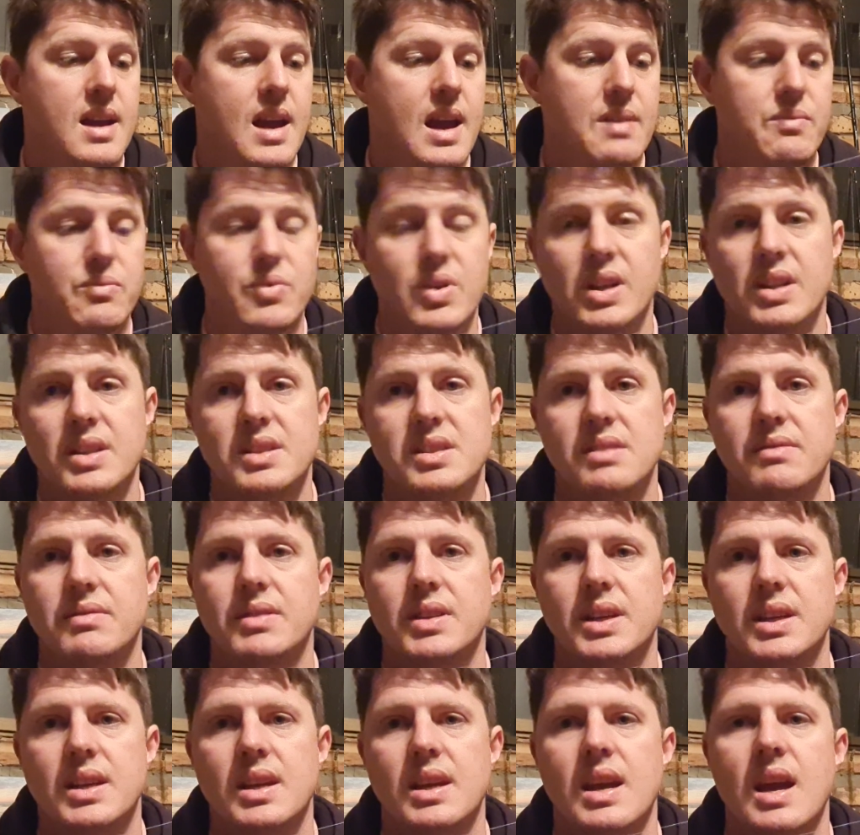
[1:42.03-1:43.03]
and
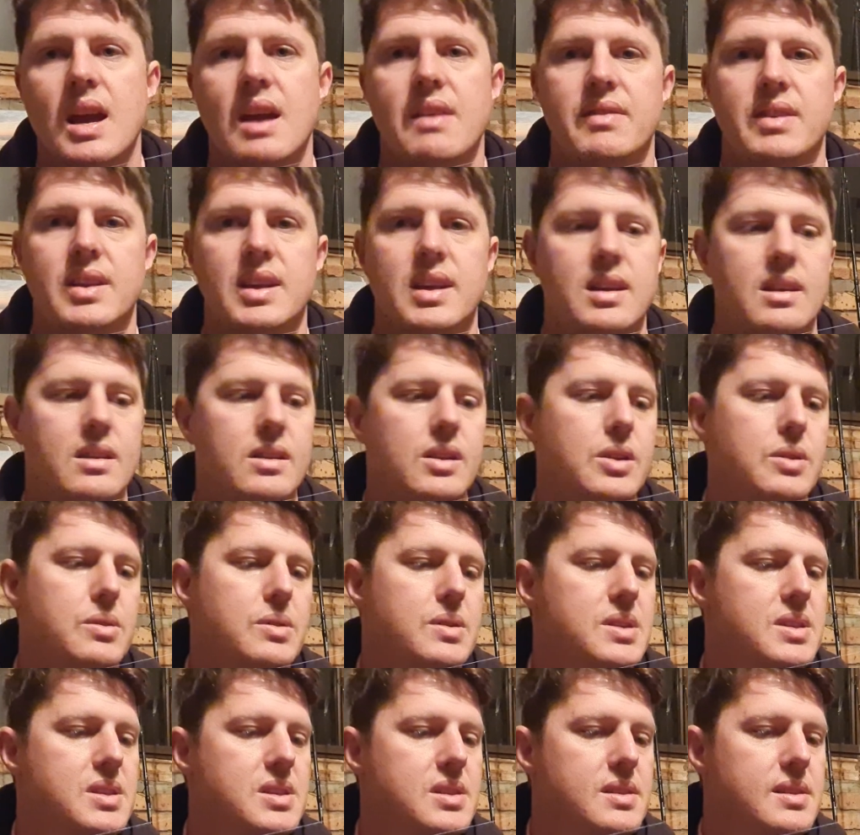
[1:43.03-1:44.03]
relatively heavy
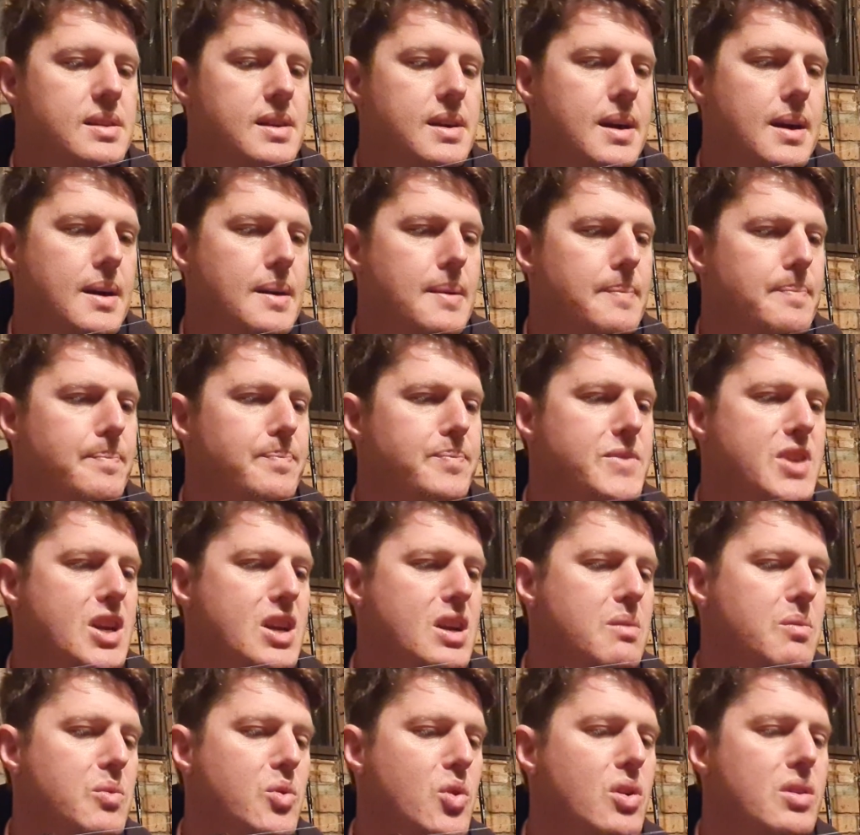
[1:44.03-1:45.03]
lures. Don't
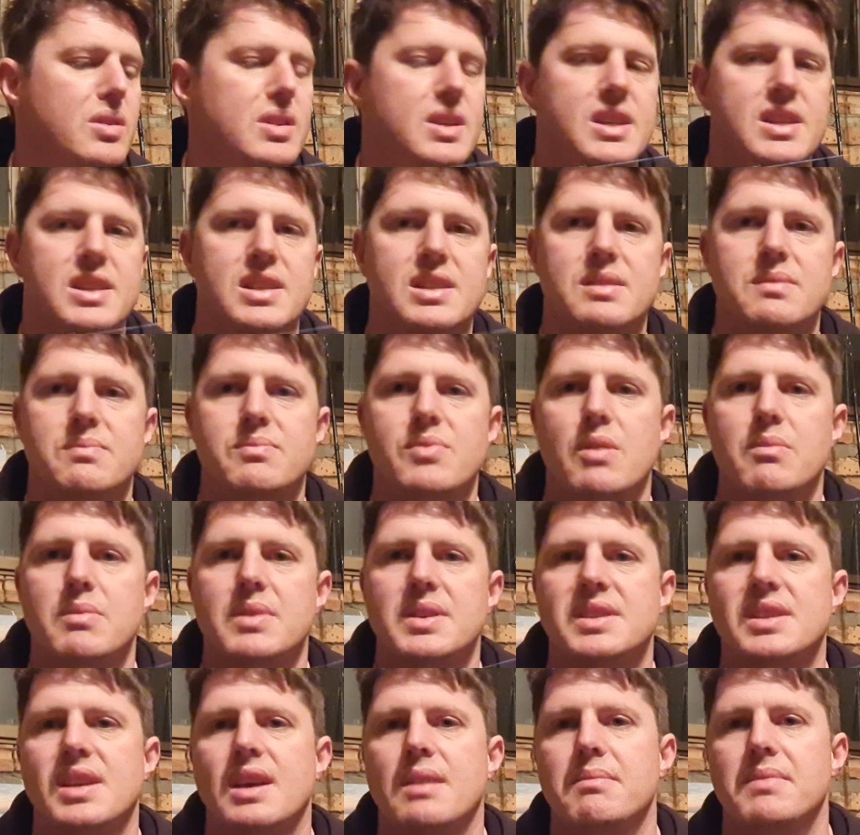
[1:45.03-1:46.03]
get me wrong, there's
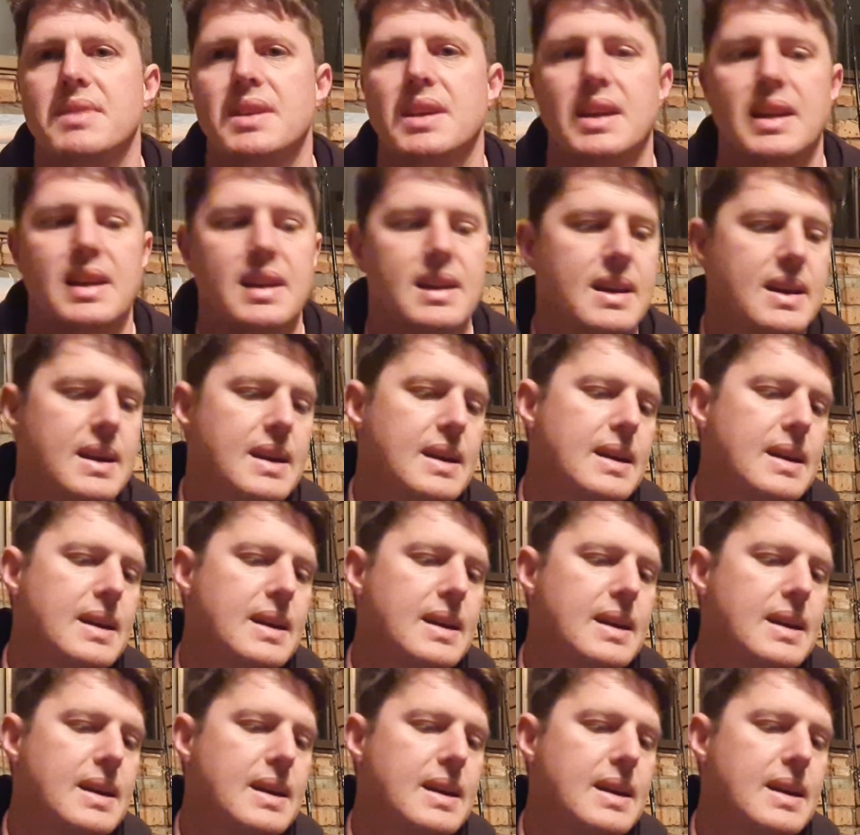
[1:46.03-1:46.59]
probably something